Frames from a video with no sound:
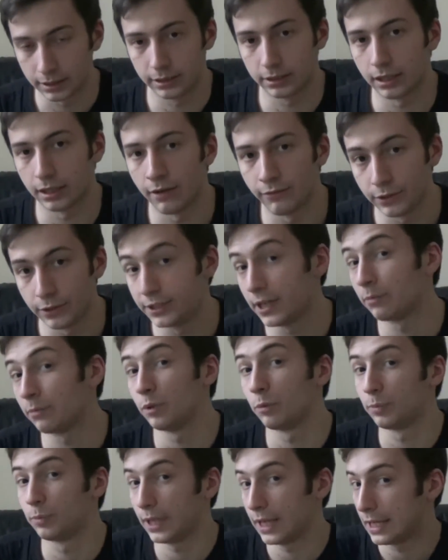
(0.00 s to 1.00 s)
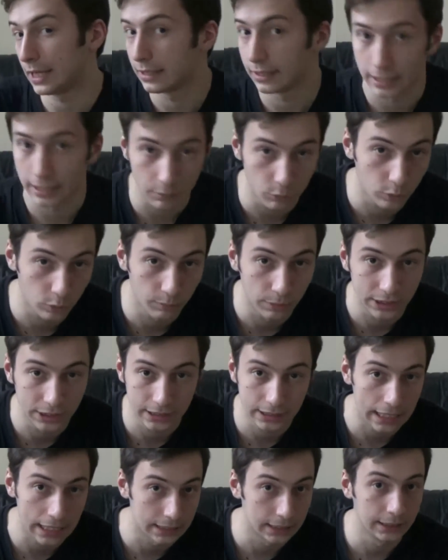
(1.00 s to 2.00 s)
time you play, the game will be slightly
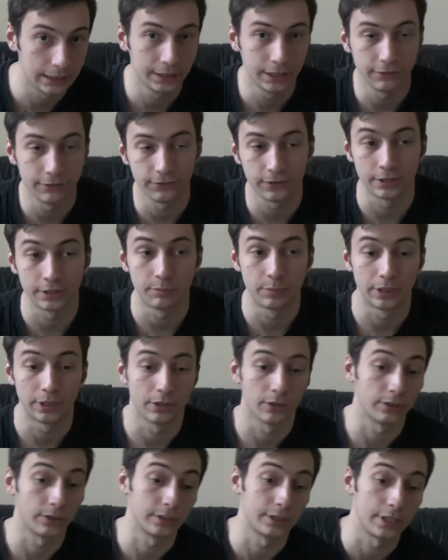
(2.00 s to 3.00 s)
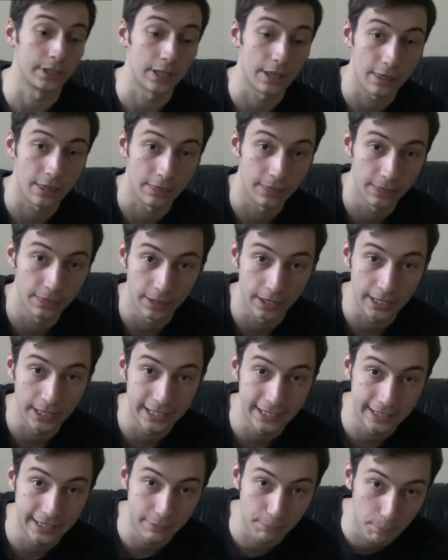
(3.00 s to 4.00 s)
different because the
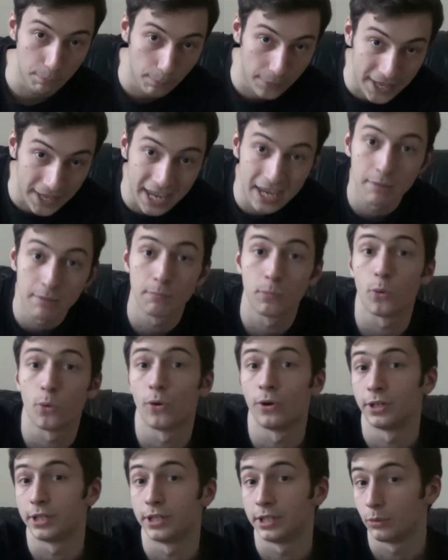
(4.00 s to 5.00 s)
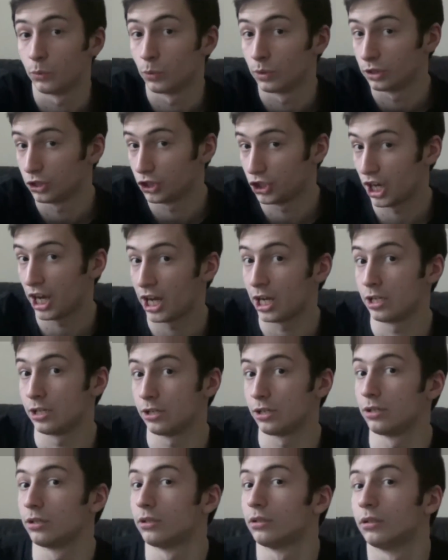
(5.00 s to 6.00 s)
game board will change
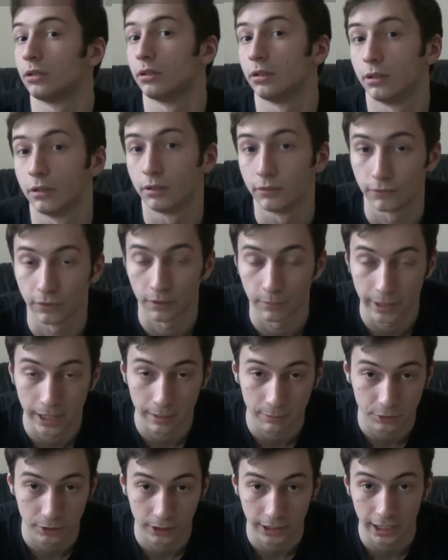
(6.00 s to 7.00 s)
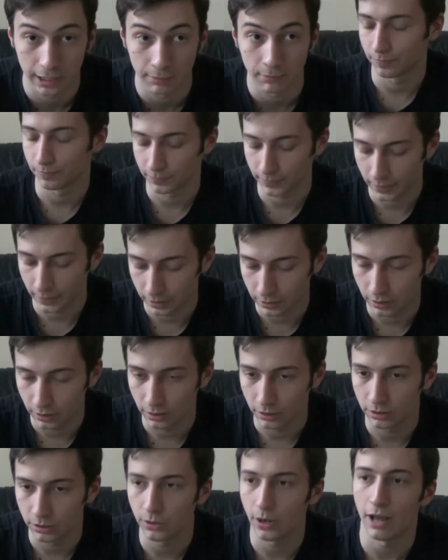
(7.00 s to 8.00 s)
from game to game. You have
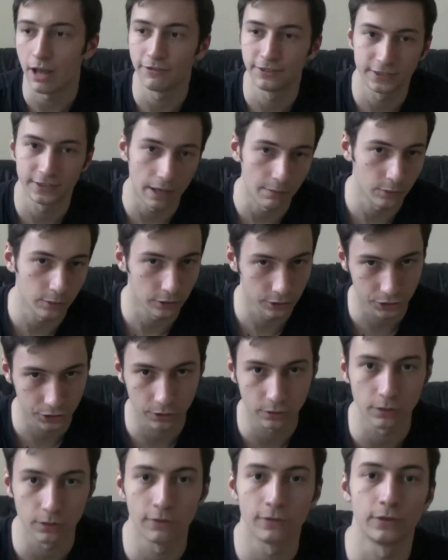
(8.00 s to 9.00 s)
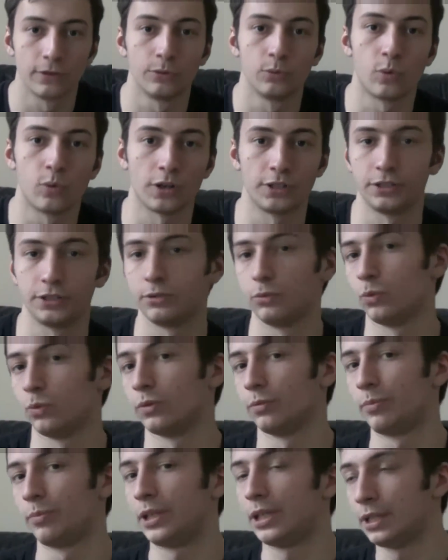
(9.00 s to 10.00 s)
some control over what will be in
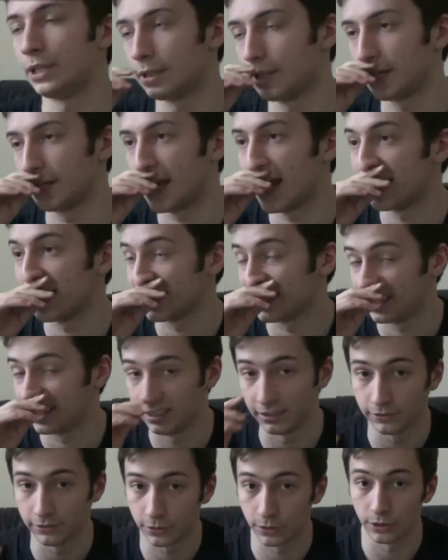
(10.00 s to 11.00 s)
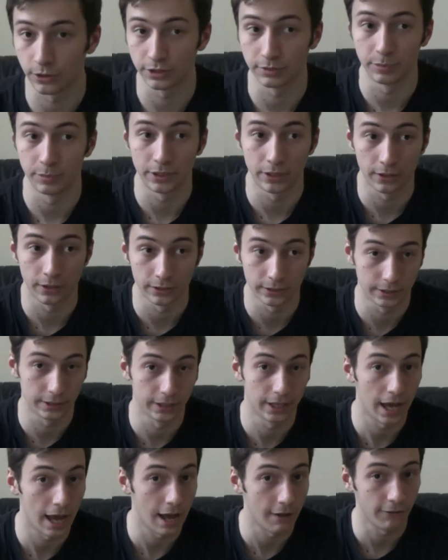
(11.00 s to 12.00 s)
the galaxy, of course, because half
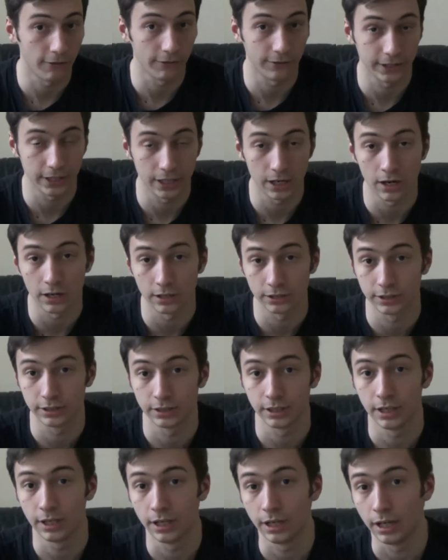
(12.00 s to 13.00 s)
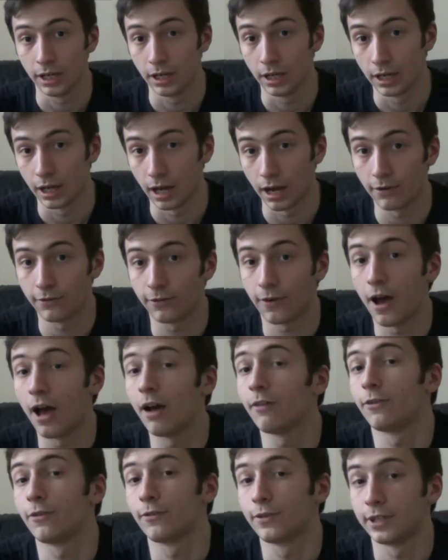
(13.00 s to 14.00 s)
of the cards, half of
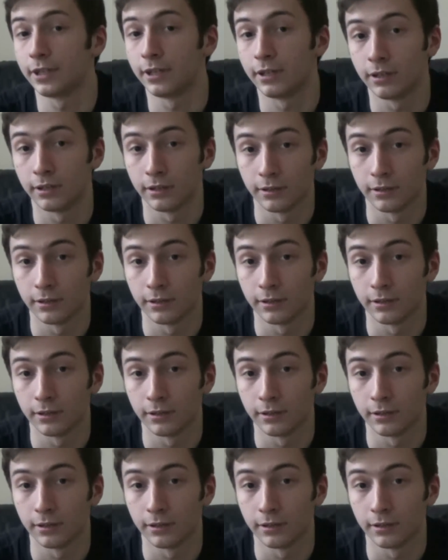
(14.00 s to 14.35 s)
the